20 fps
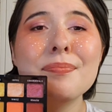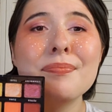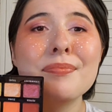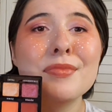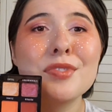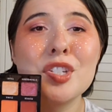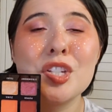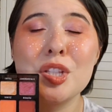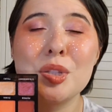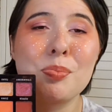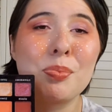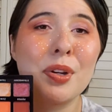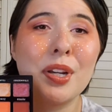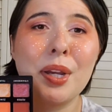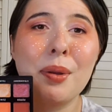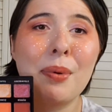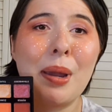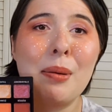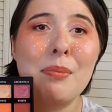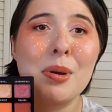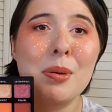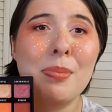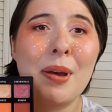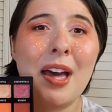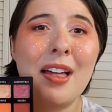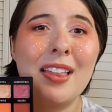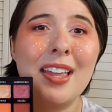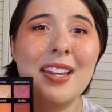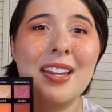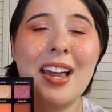She's a pretty rainbow
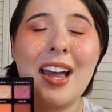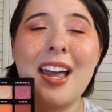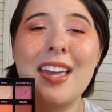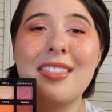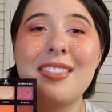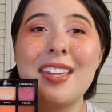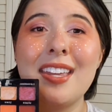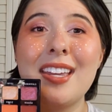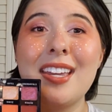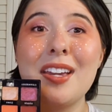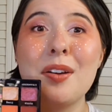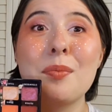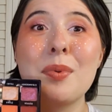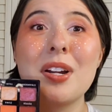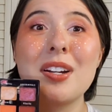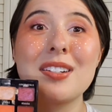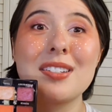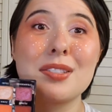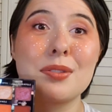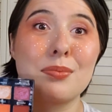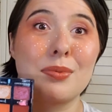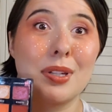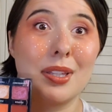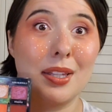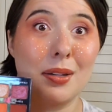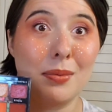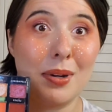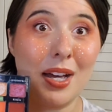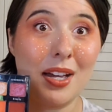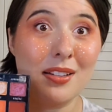palette. I think it works really
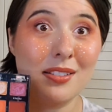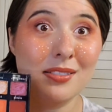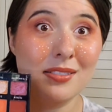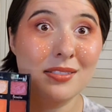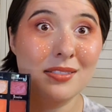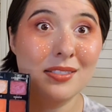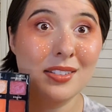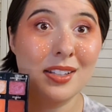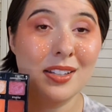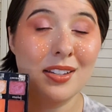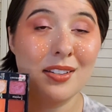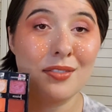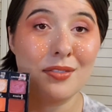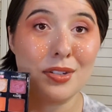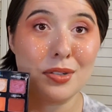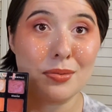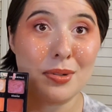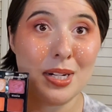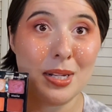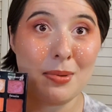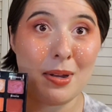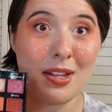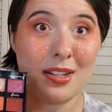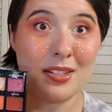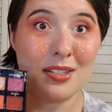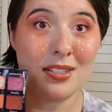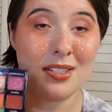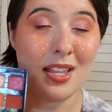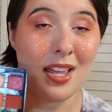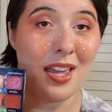well for 20
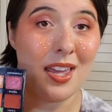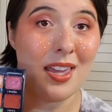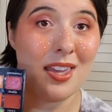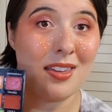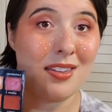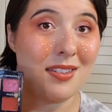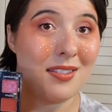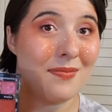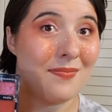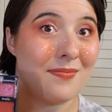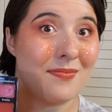bucks. Like,